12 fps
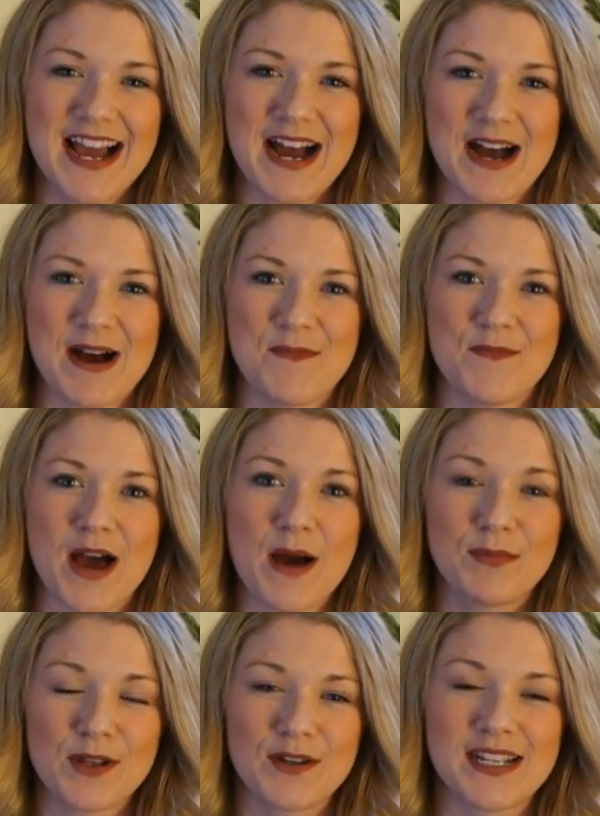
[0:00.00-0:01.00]
Um,
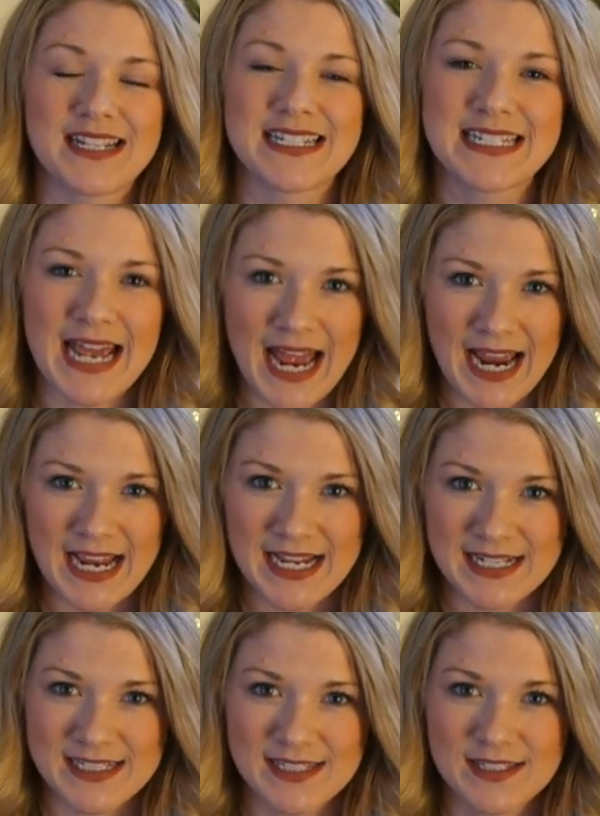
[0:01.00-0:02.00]
upload it and
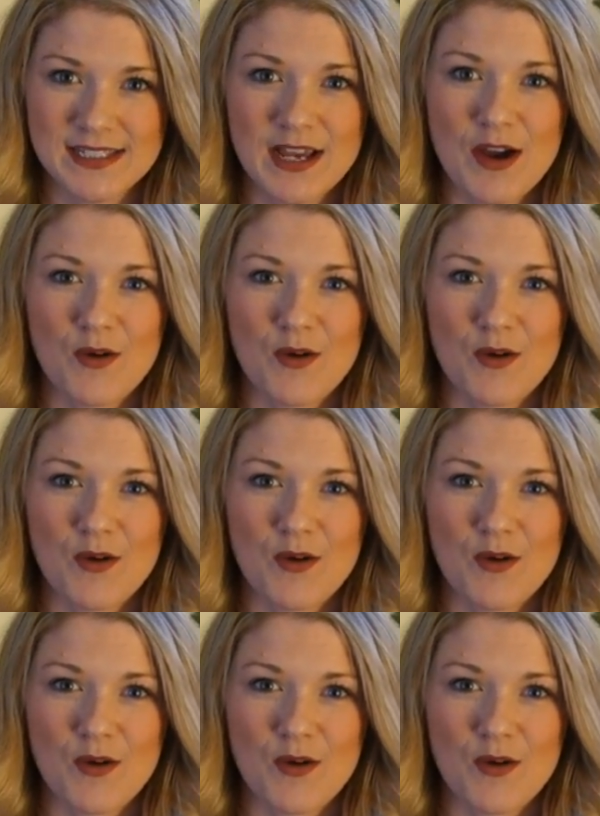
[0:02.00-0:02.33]
tag us